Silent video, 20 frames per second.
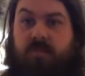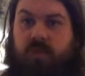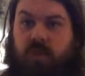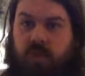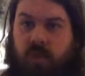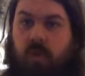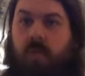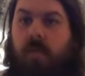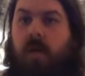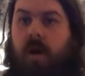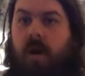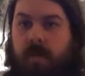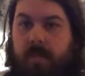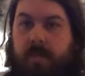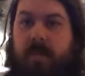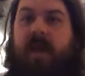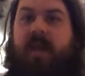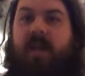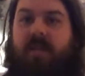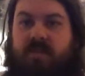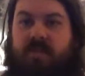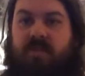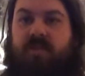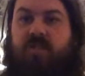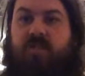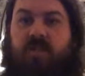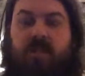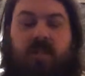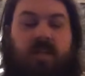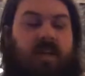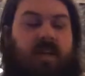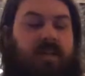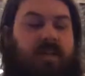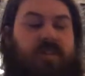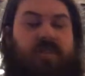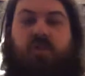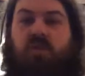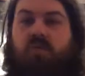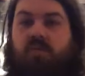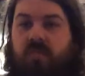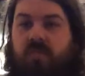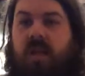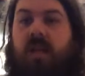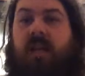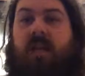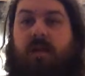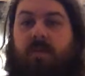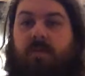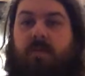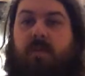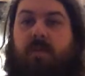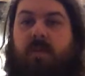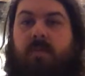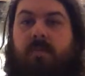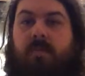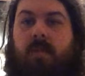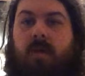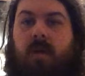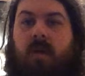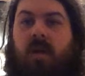do up maintenance on it, and it's not really a problem,